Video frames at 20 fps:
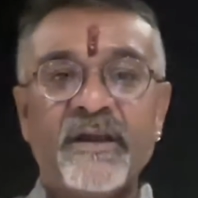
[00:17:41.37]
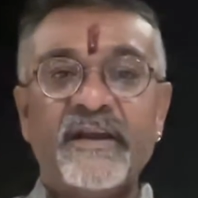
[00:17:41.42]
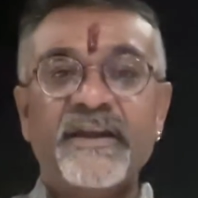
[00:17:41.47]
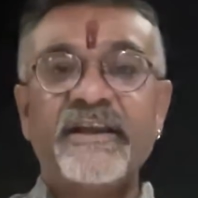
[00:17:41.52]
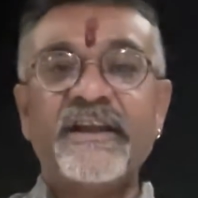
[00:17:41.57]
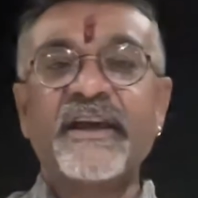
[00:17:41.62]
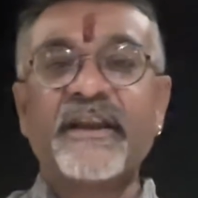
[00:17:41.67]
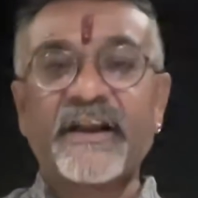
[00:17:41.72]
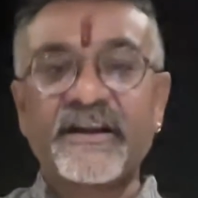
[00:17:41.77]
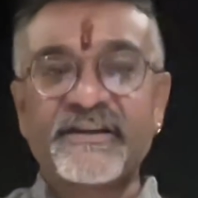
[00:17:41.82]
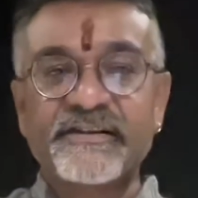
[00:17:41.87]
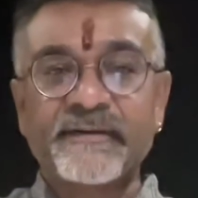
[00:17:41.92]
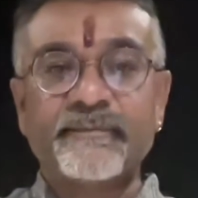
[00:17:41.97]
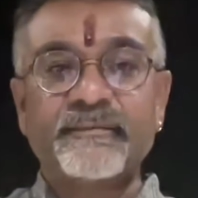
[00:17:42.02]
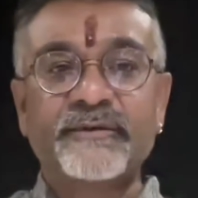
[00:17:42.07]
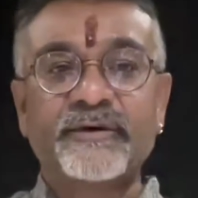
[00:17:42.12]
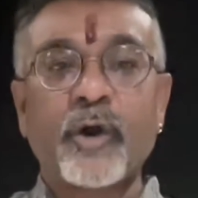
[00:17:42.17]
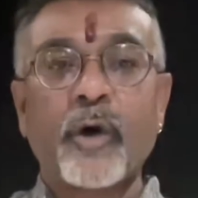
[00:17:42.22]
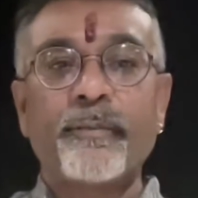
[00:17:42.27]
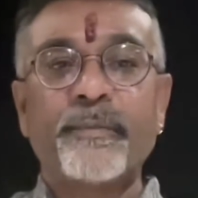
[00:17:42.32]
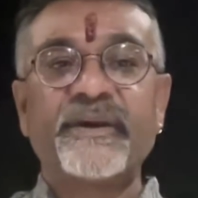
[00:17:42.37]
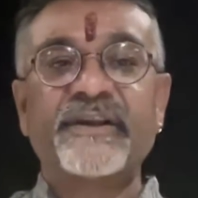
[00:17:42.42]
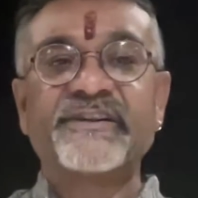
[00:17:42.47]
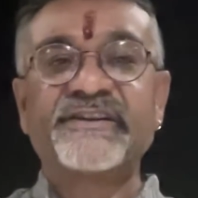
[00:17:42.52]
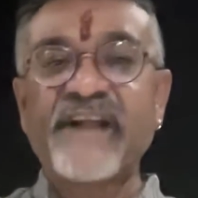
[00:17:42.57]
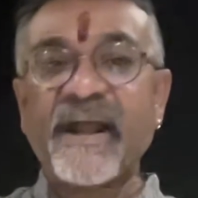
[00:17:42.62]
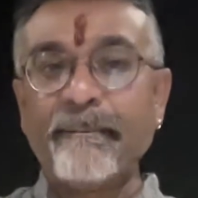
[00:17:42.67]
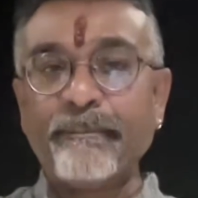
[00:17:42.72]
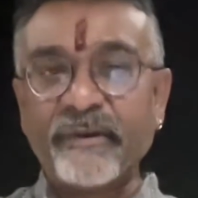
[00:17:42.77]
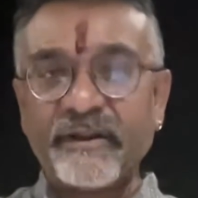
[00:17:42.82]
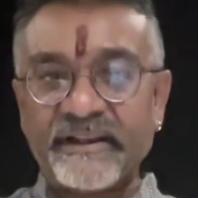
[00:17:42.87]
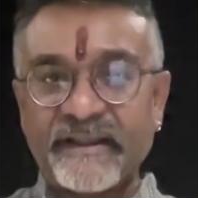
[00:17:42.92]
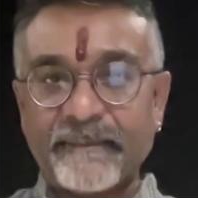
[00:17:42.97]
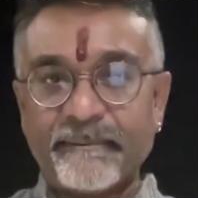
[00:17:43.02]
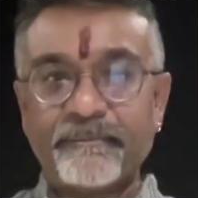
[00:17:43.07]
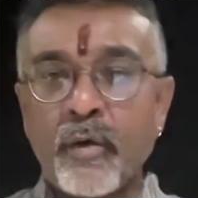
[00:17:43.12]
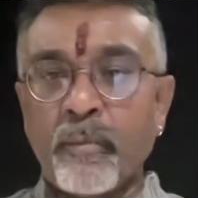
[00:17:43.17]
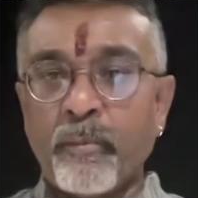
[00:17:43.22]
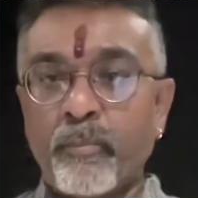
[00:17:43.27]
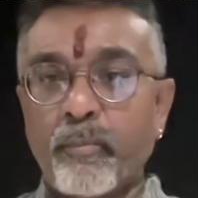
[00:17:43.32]
Here are some topics, sample
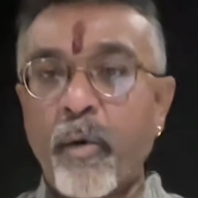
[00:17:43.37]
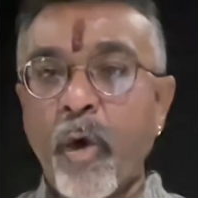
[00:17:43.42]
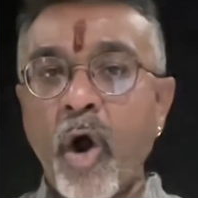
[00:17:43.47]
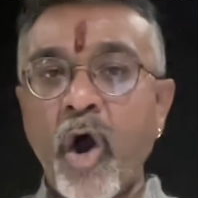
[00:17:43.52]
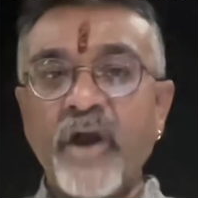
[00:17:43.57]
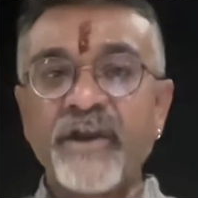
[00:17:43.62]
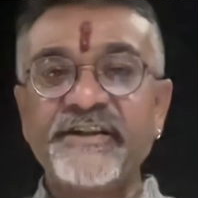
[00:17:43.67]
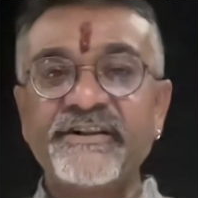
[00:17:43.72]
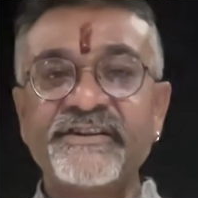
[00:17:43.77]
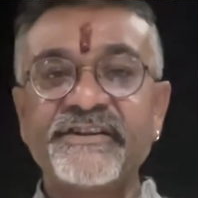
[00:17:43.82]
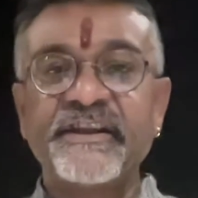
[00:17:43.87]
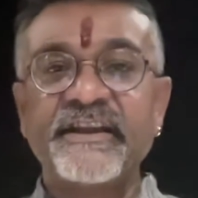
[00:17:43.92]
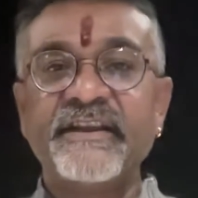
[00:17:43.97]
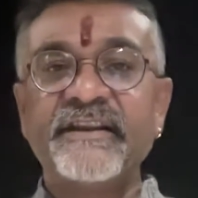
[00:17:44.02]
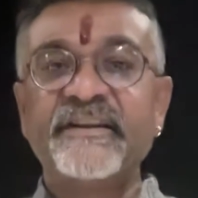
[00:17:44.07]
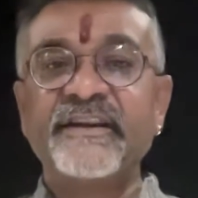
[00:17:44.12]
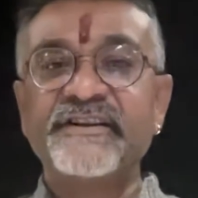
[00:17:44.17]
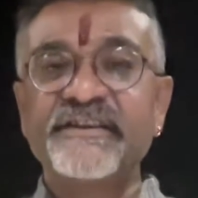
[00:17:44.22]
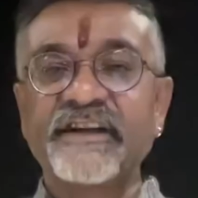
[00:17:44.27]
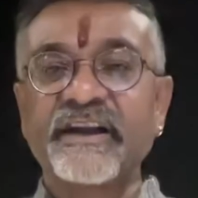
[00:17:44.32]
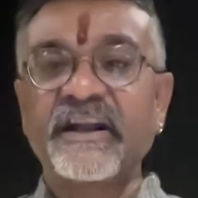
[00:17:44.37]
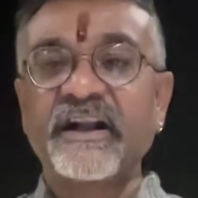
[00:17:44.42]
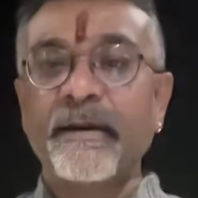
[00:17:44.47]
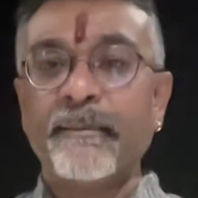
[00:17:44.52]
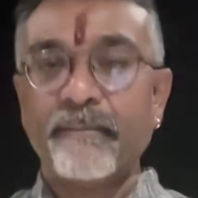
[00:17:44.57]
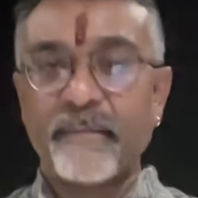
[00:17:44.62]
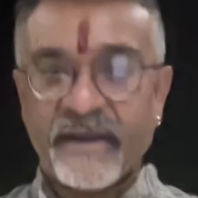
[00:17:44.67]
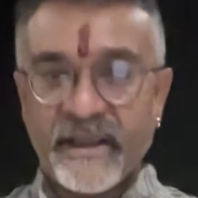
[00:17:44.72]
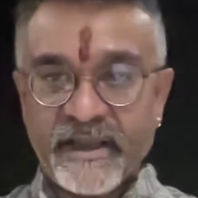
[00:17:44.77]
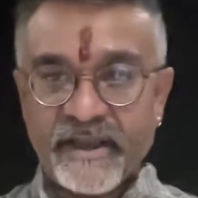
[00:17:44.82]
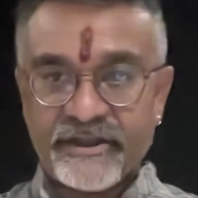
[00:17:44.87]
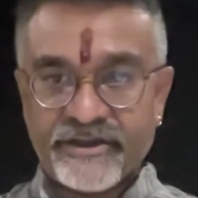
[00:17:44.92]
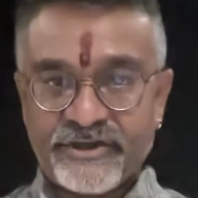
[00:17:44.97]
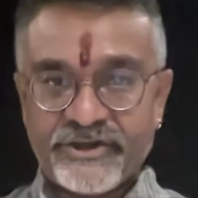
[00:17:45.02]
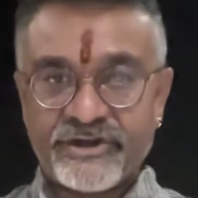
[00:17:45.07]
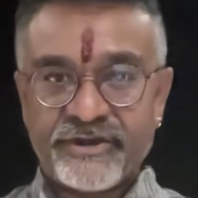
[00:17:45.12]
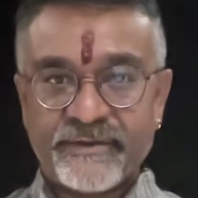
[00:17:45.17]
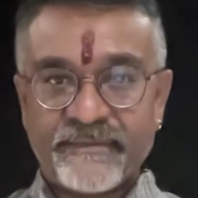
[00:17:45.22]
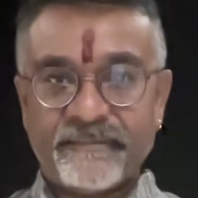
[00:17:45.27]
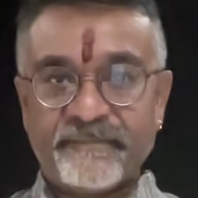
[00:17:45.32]
them. Boys in the Sangam age,